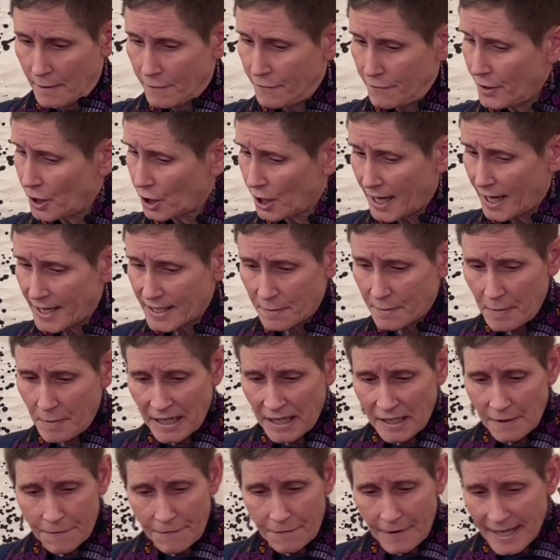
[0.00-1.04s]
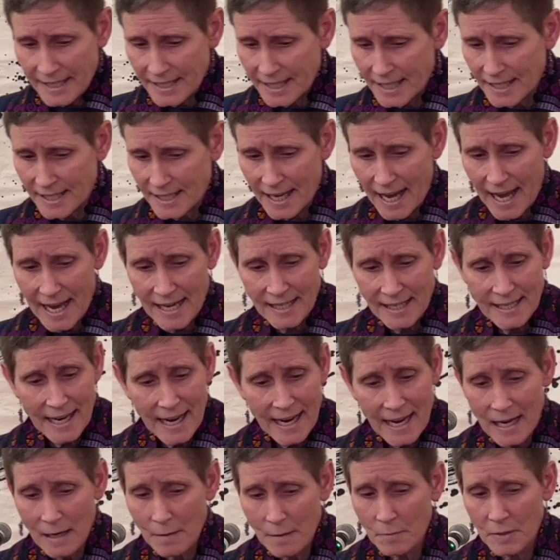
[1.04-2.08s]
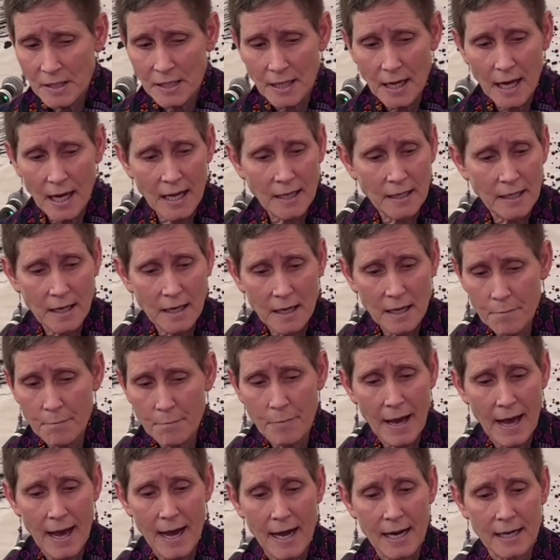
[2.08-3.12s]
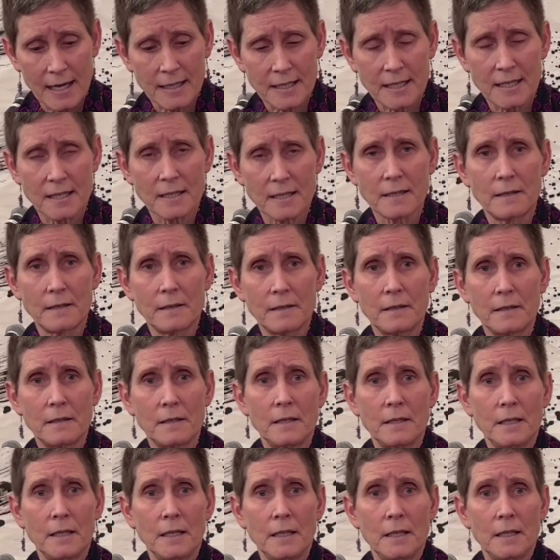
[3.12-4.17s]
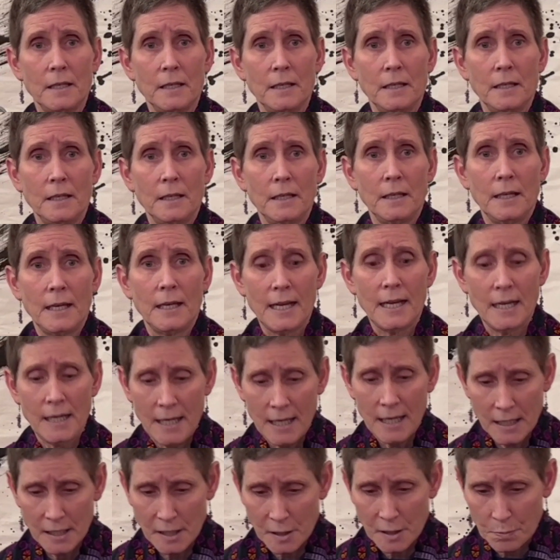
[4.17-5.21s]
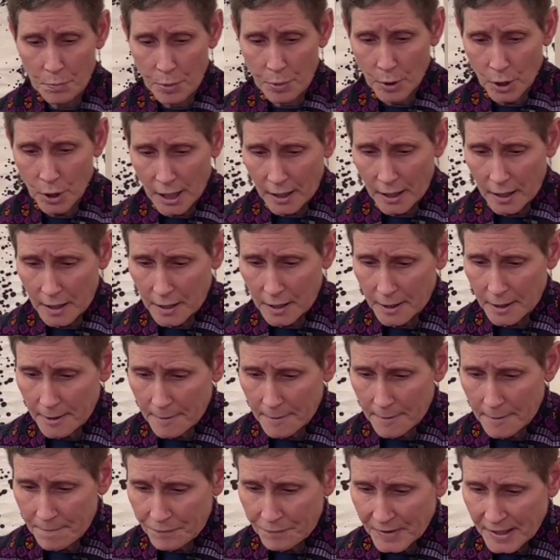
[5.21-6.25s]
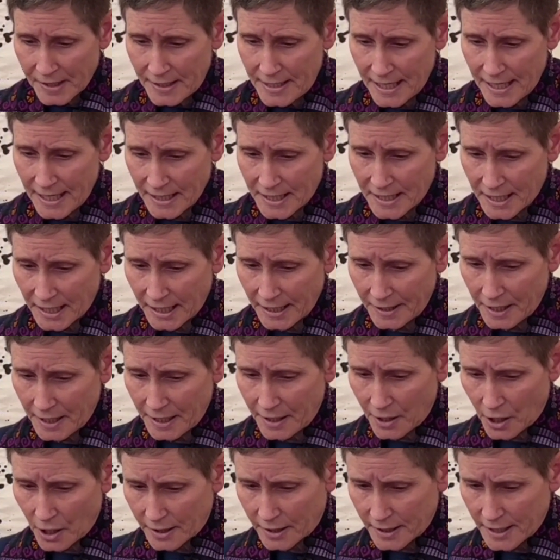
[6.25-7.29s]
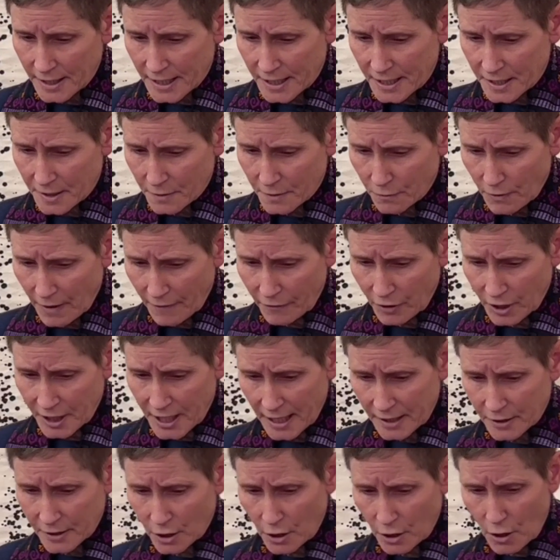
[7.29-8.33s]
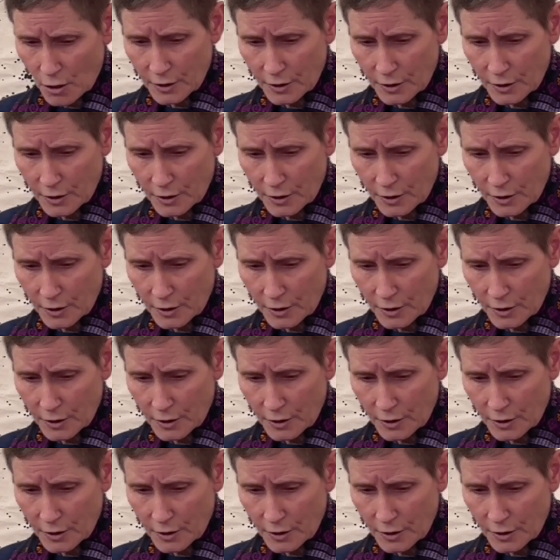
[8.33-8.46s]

Fear has many faces and names and impacts. In his book, Dancing in the Darkness, Reverend Dr.